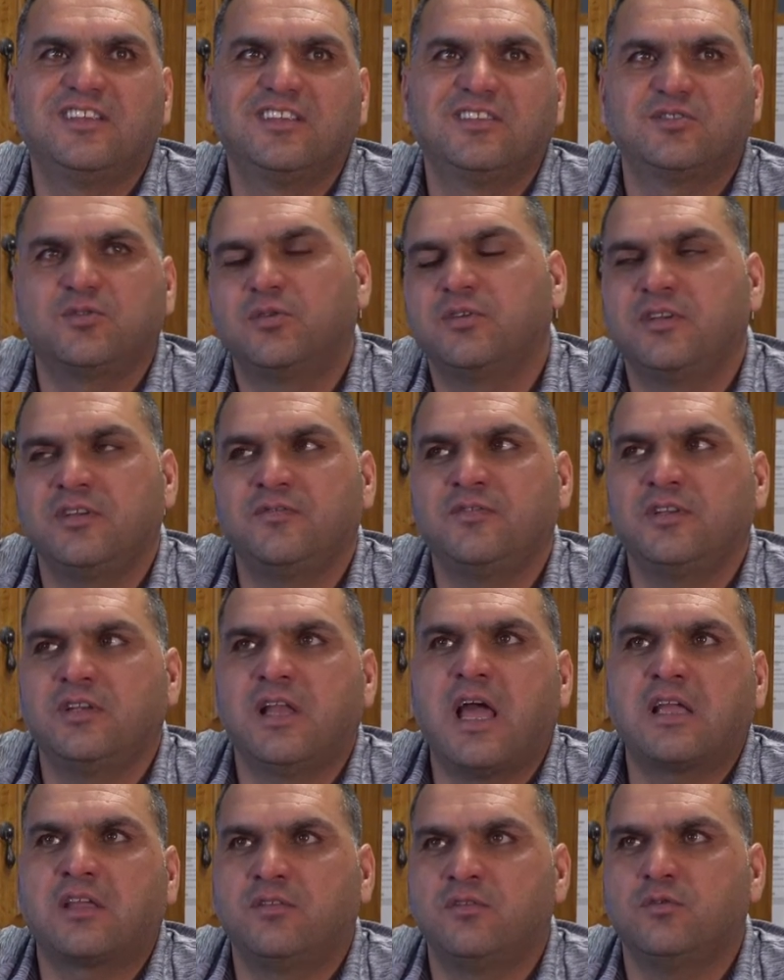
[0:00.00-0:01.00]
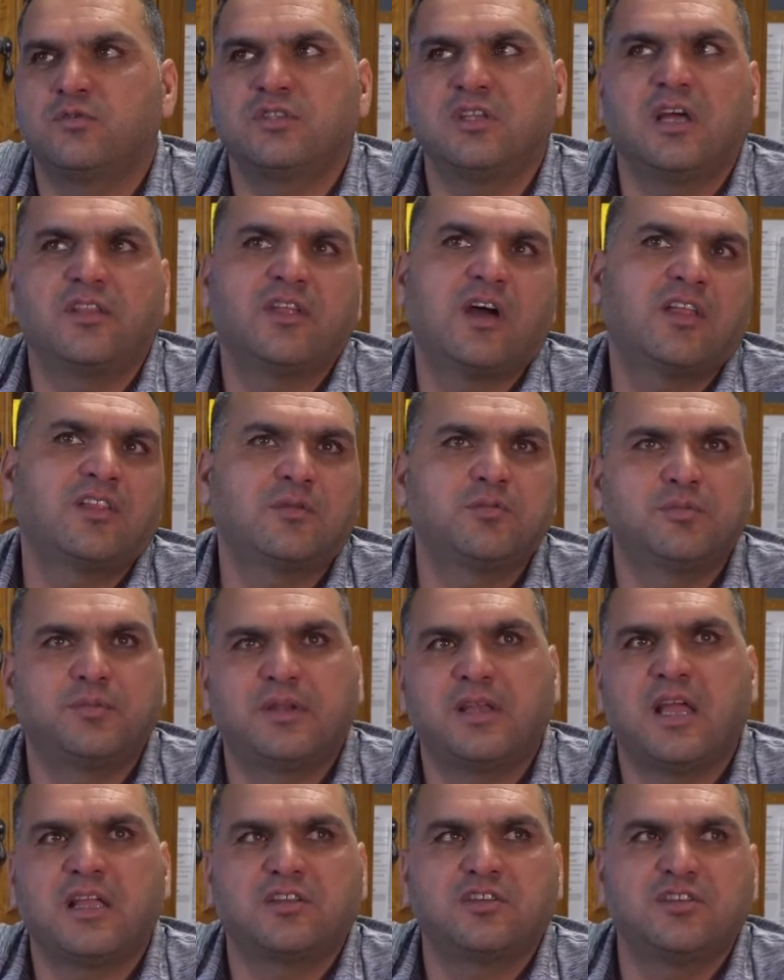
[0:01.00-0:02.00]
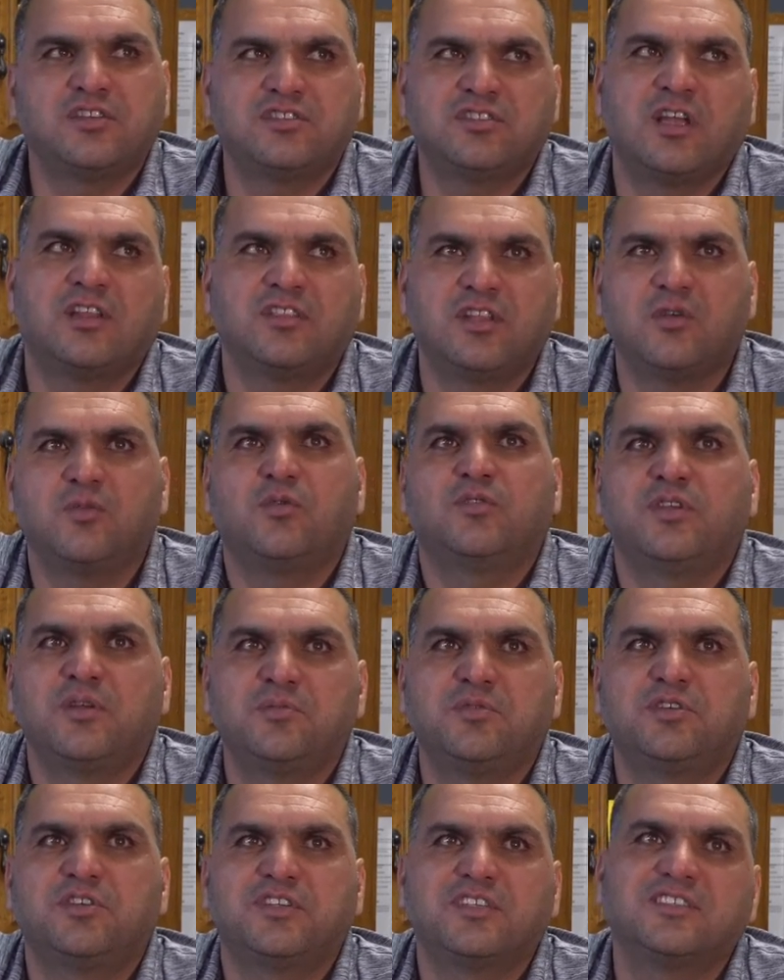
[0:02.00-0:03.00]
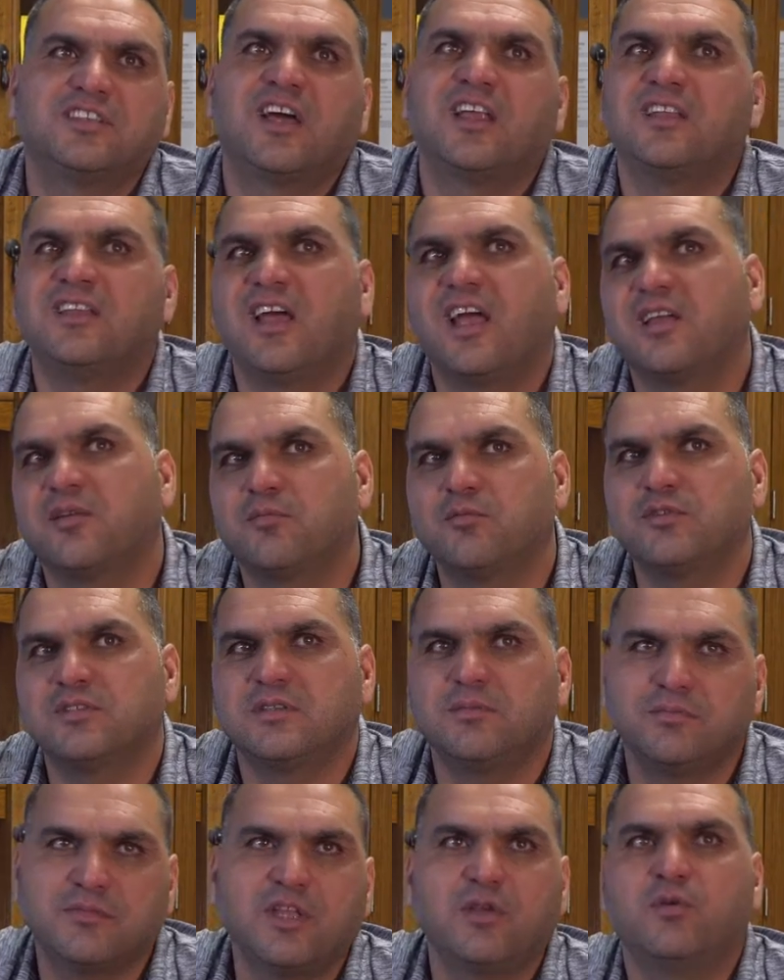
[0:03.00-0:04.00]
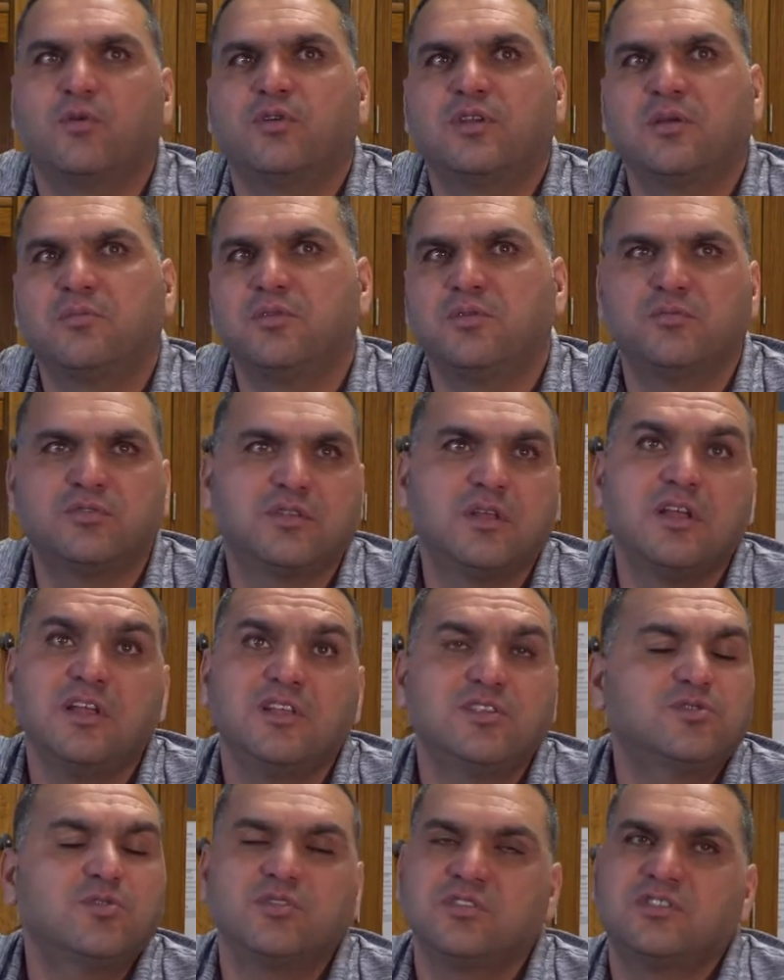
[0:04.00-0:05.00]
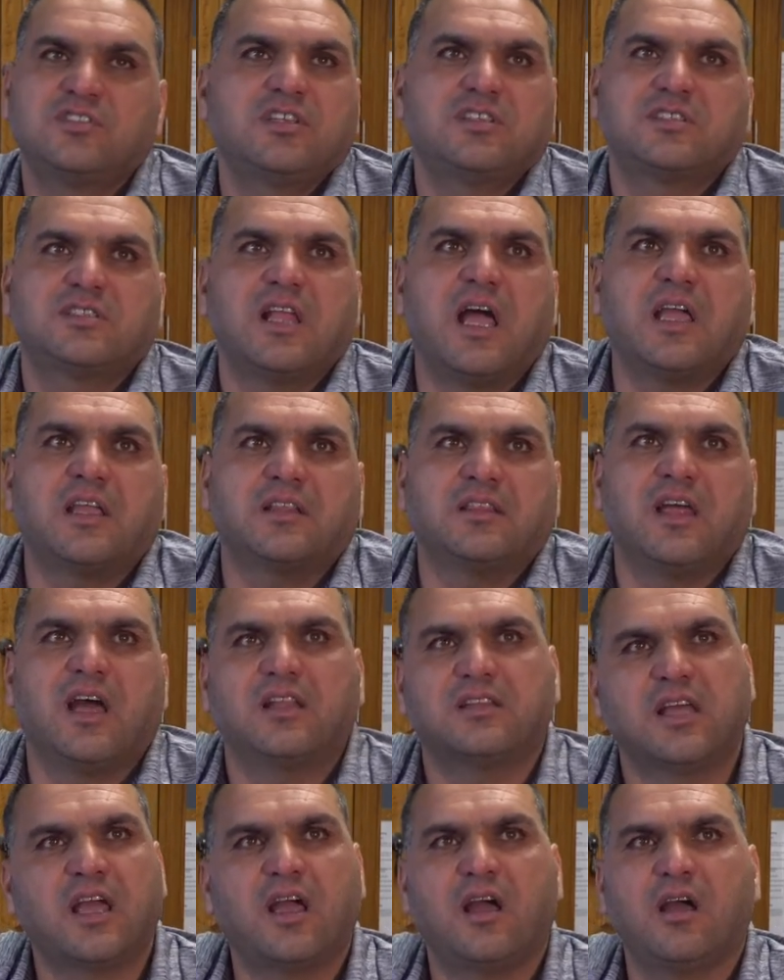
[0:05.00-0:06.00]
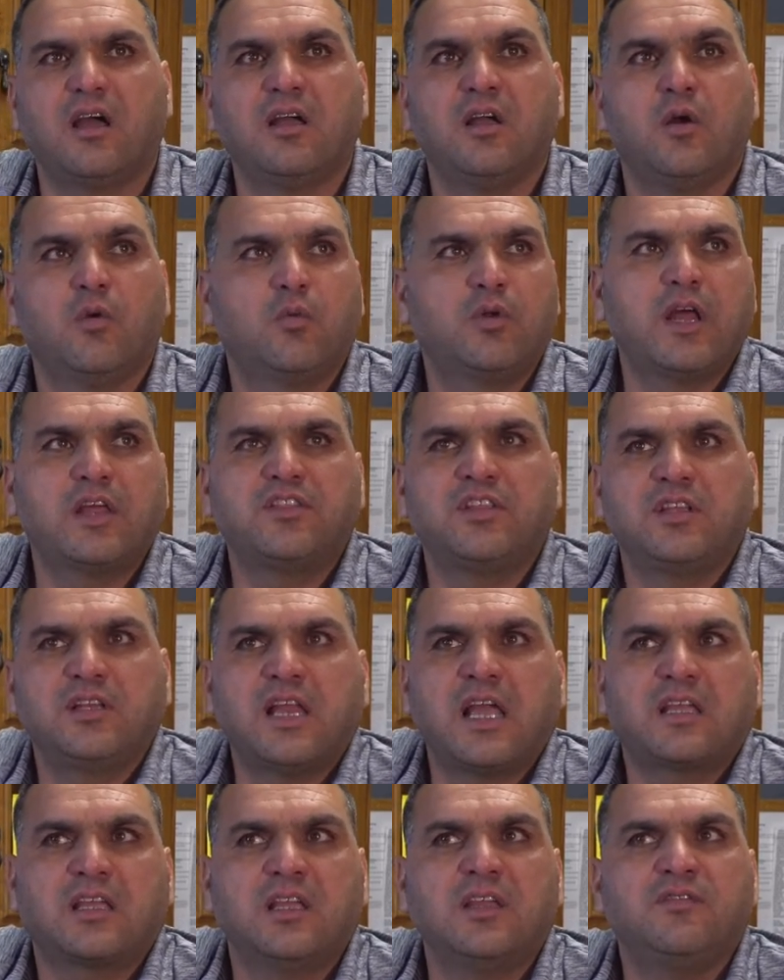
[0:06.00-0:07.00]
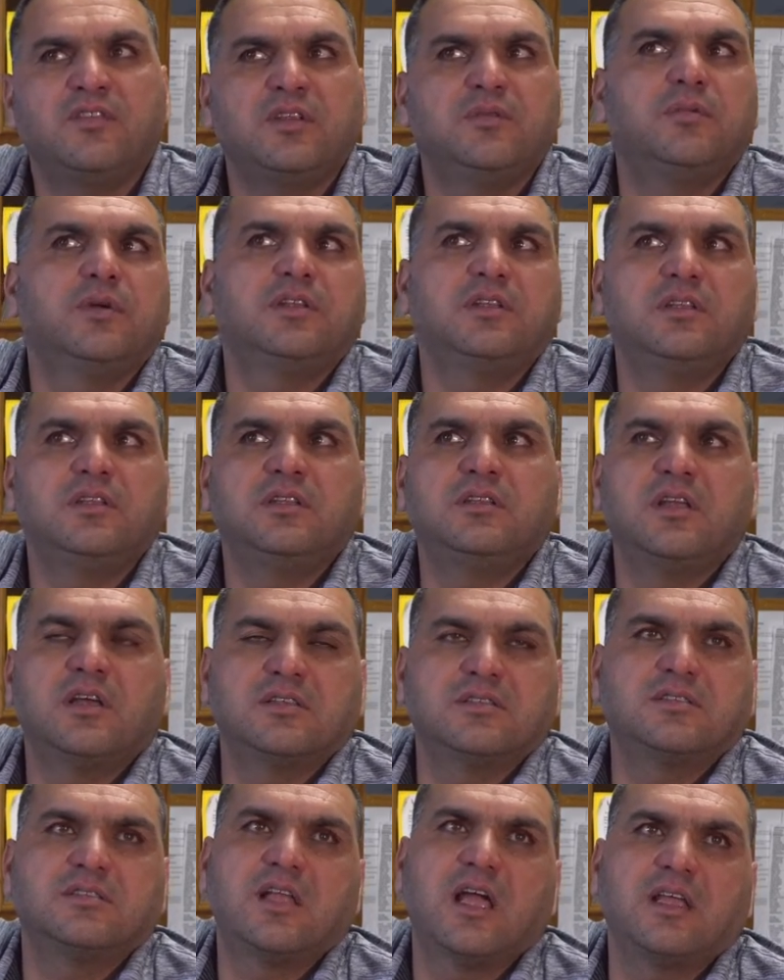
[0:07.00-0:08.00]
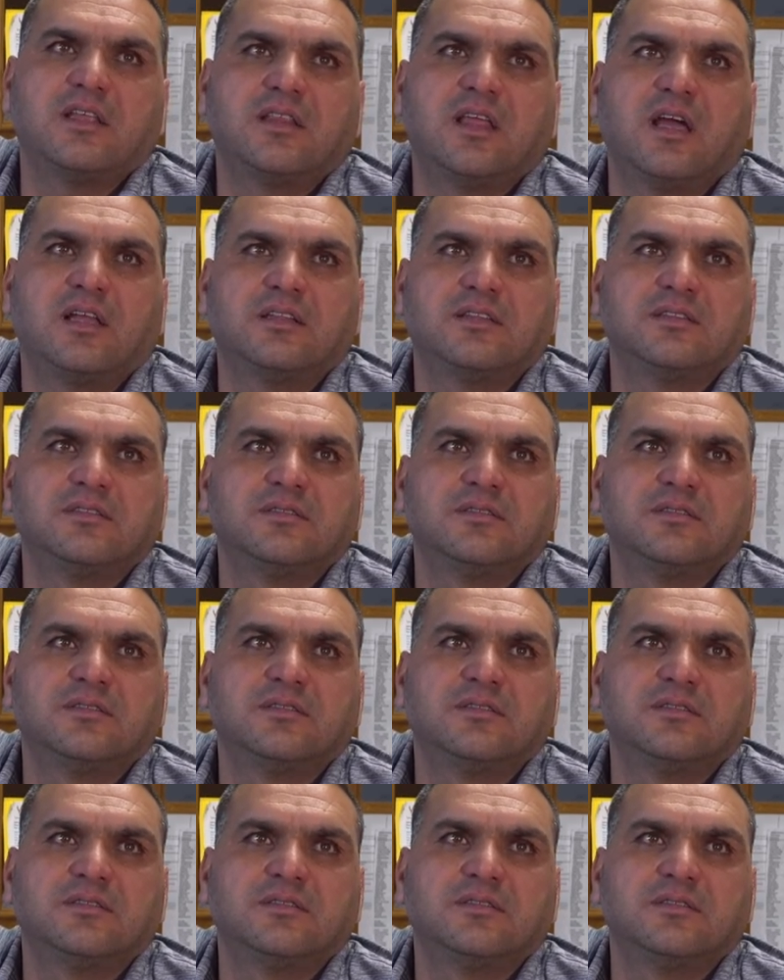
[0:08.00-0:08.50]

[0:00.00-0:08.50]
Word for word: So mm-hmm. even like you see other people like Christian, they want to be Christian, like Muslim, they want to be Muslim. So it's just like that. I, But I think like everybody does like that.